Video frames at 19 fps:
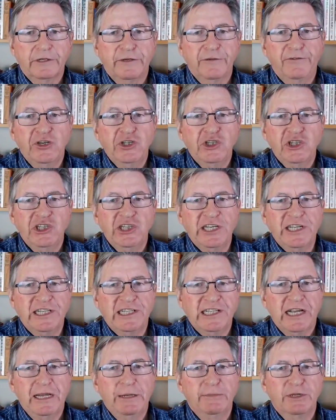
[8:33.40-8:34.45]
deficiency,
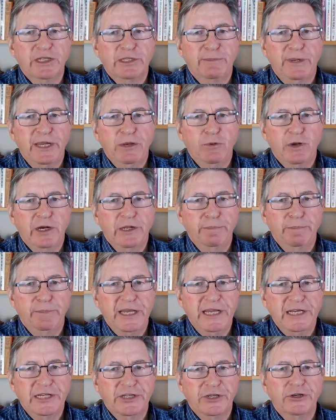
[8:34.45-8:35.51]
same as B1 and
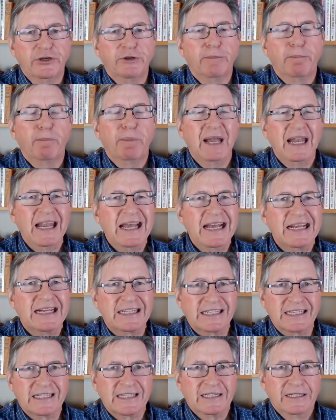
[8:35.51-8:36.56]
B2,
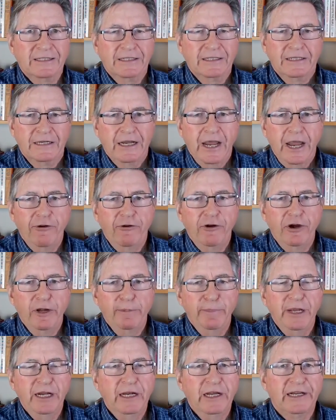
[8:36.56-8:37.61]
plus
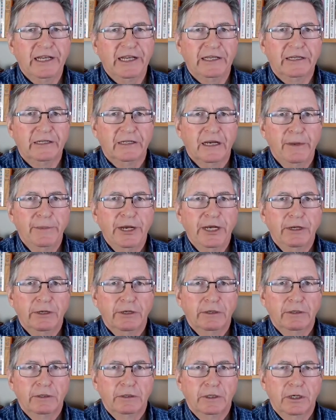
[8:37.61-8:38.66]
irritability. I mean,
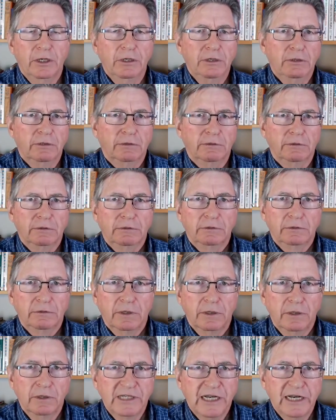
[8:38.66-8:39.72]

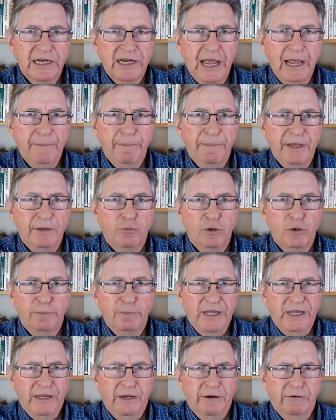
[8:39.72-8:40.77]
who's unhappy would
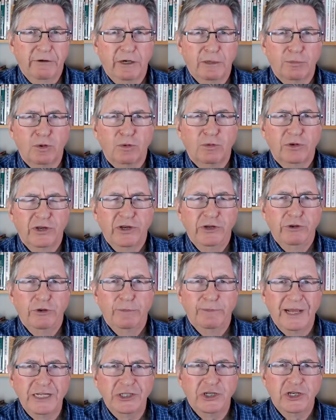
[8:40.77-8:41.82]
be irritable? Can you
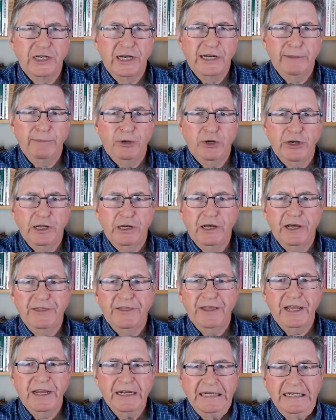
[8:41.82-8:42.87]
imagine anybody like
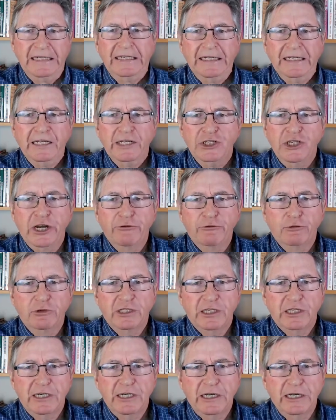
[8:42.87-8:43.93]
that? General
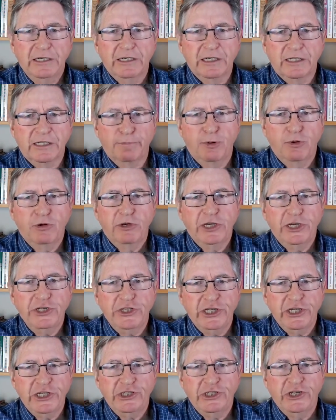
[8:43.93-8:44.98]
tiredness, poor
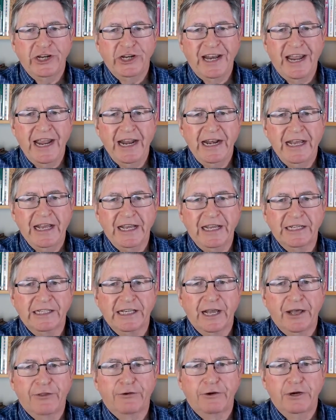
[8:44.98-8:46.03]
digestion, headaches,
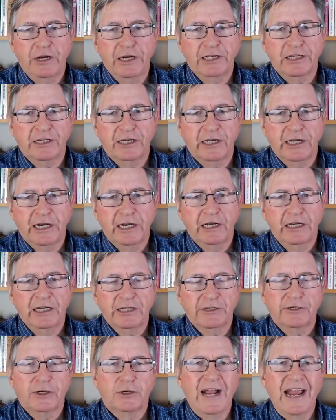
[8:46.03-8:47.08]
arthritis, high
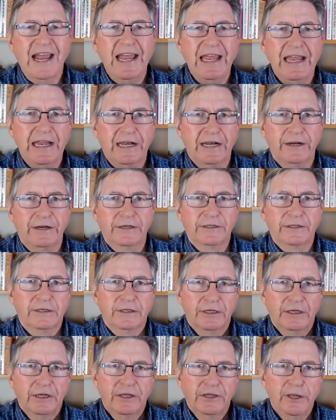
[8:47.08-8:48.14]
cholesterol, and
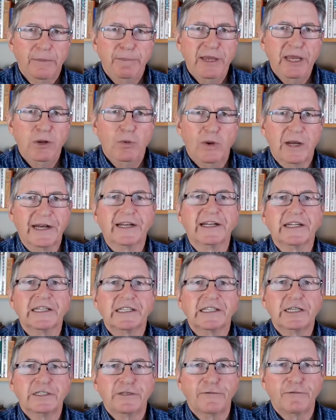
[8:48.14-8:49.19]
the big one,
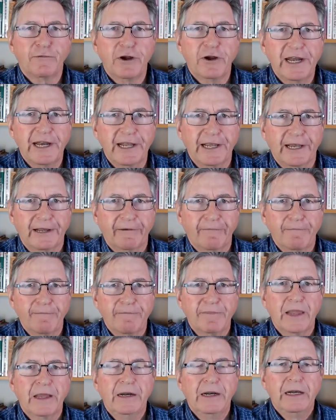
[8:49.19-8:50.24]
schizophrenia.
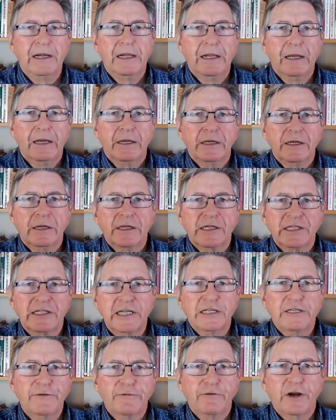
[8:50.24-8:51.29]

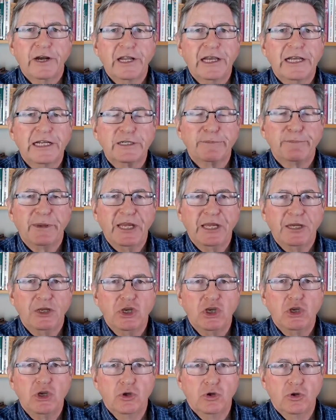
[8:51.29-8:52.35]
Schizophrenia has been
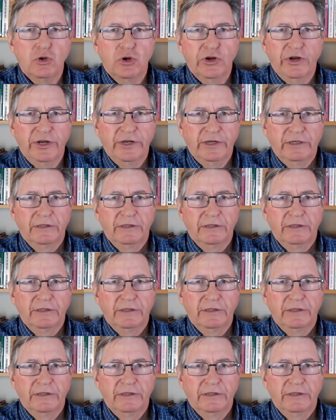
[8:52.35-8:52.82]
cured